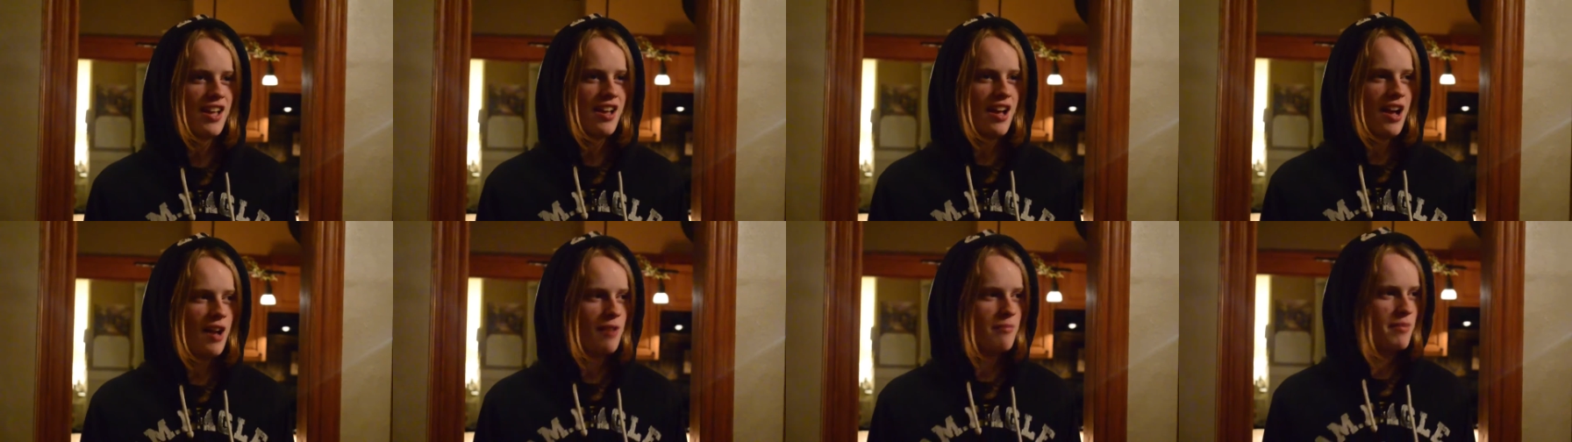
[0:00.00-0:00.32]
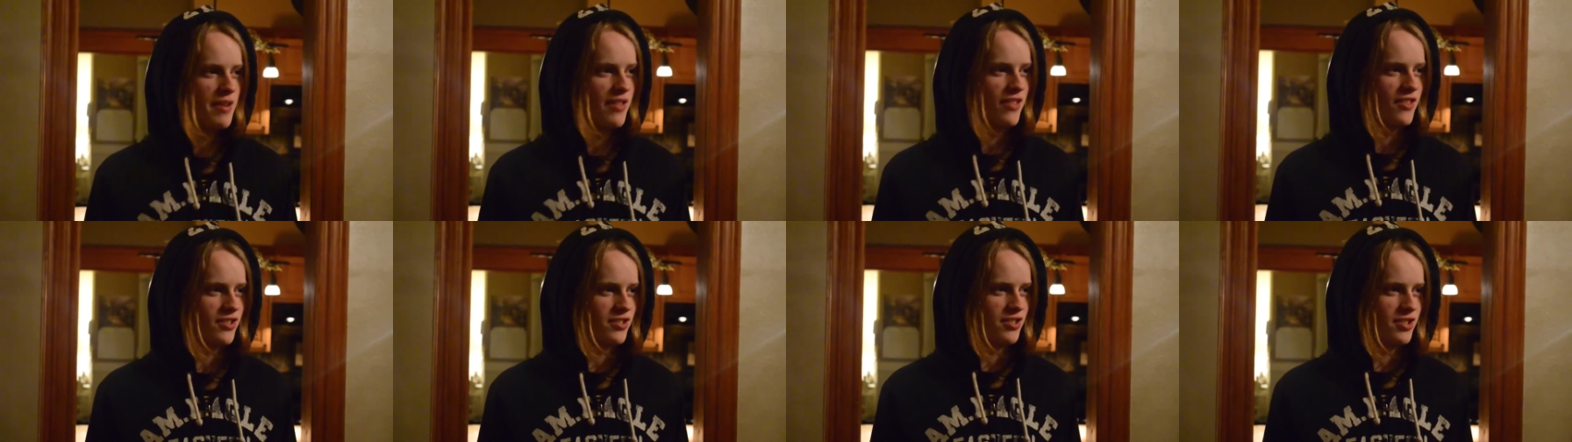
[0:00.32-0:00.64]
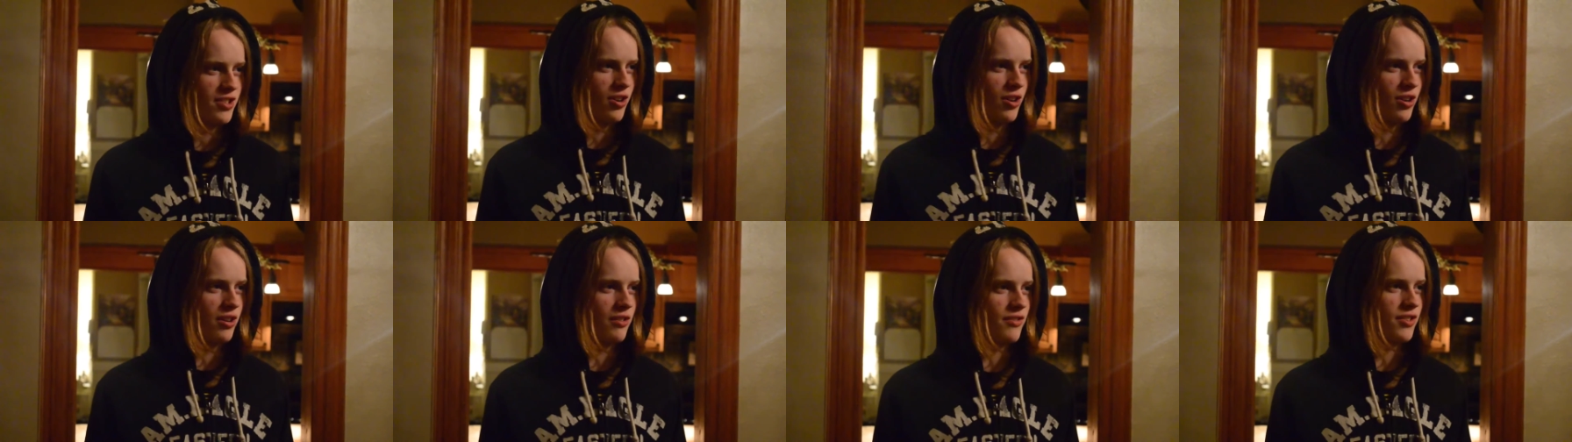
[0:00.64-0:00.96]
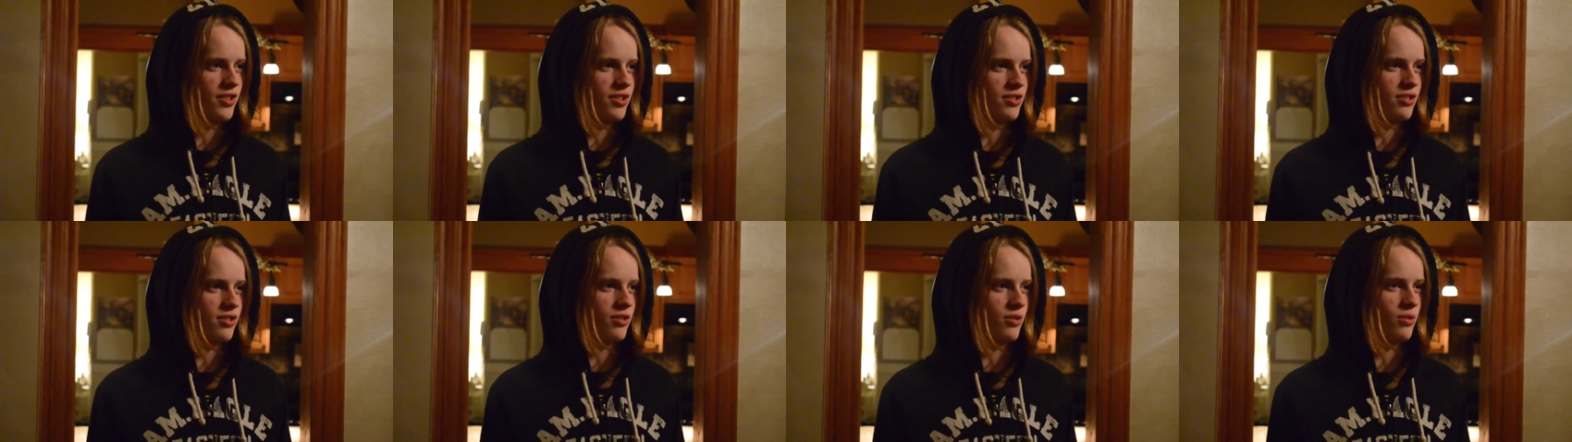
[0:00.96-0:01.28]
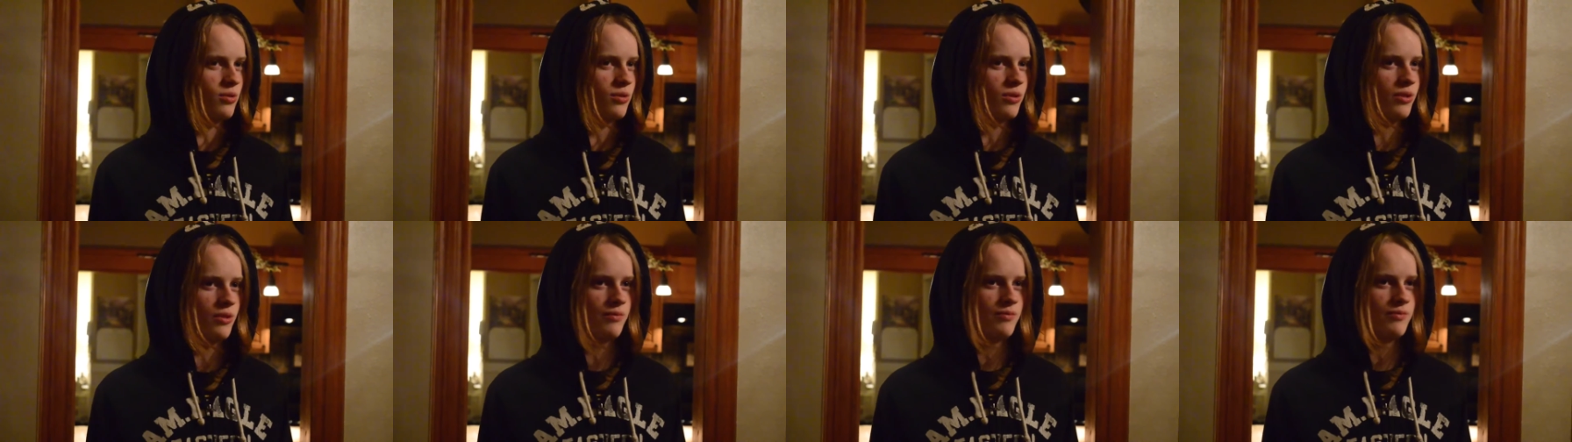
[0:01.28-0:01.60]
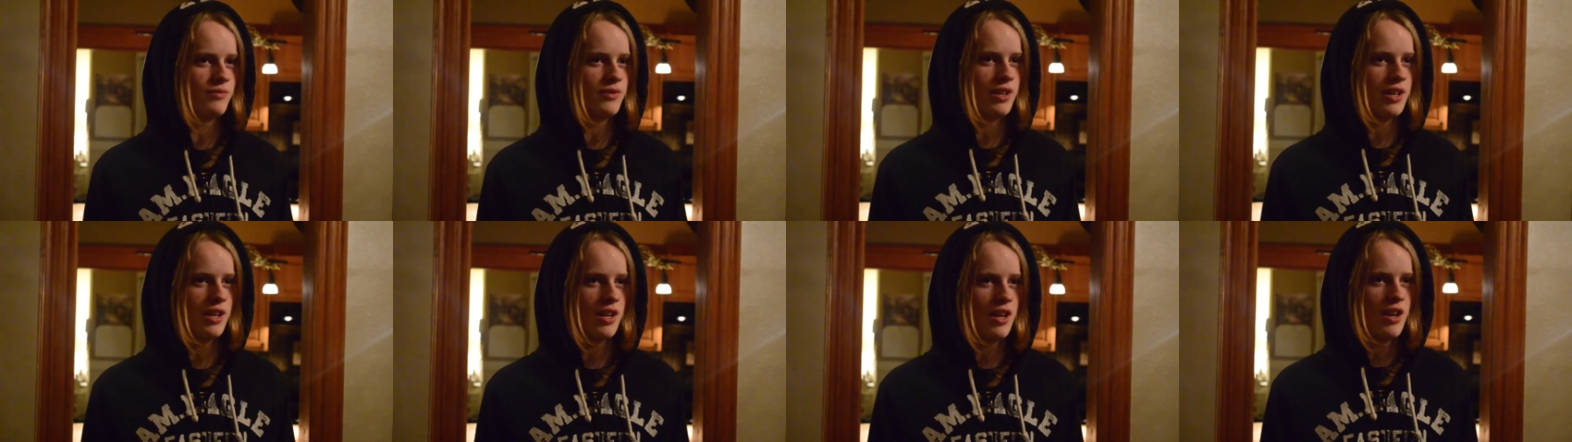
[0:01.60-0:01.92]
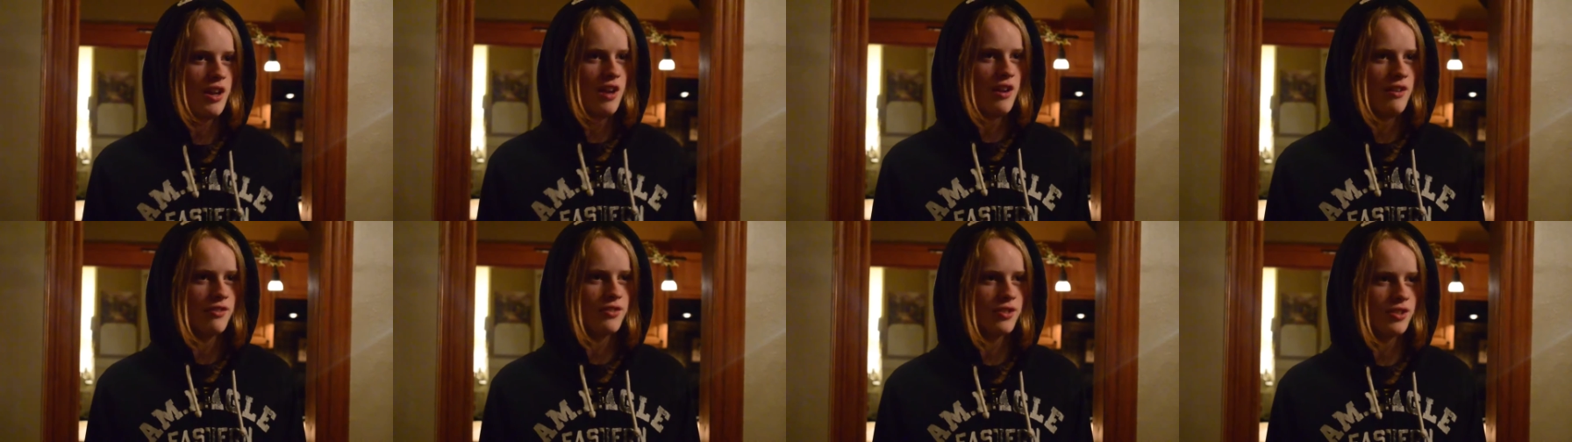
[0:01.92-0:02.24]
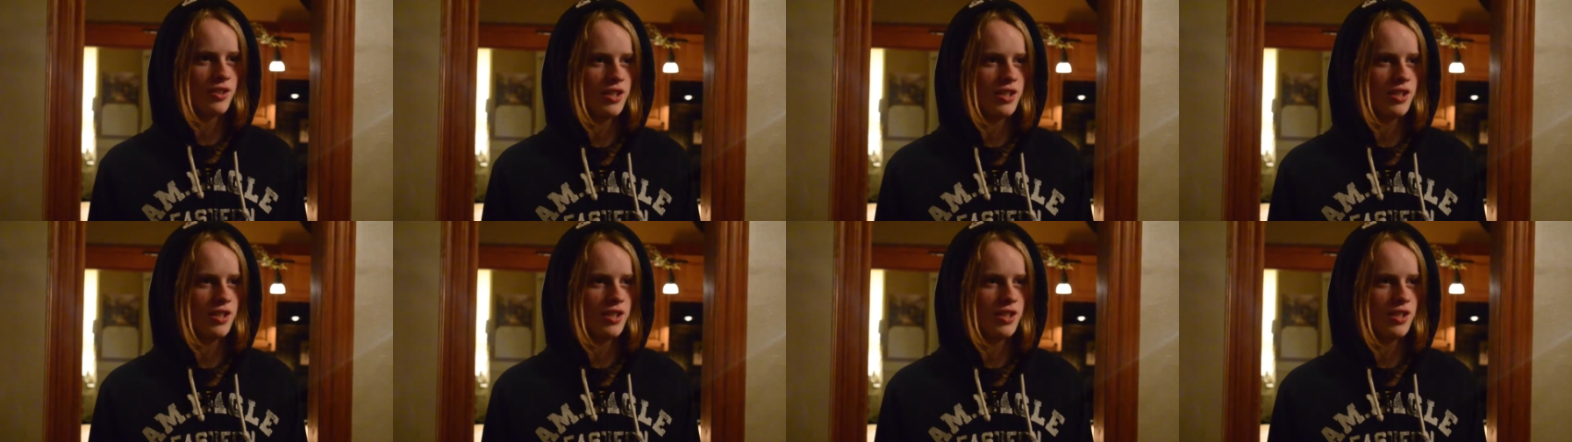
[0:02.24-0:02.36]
I've been the star of this school for